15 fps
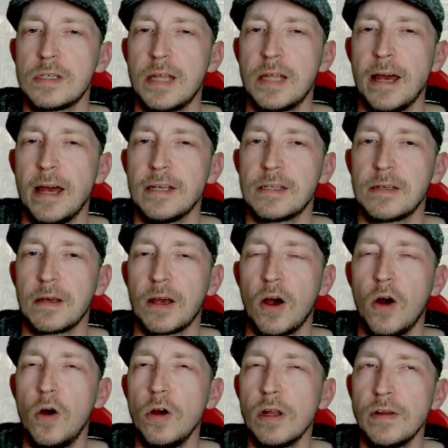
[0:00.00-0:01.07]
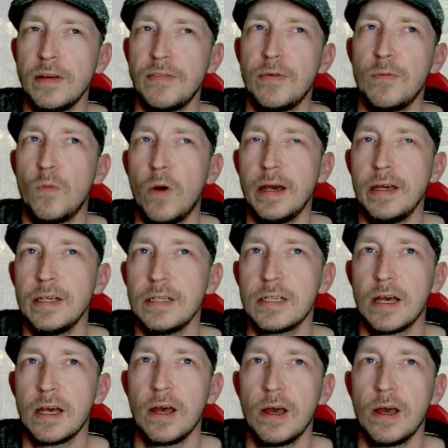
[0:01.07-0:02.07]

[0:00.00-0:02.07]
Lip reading: there's kind of different ways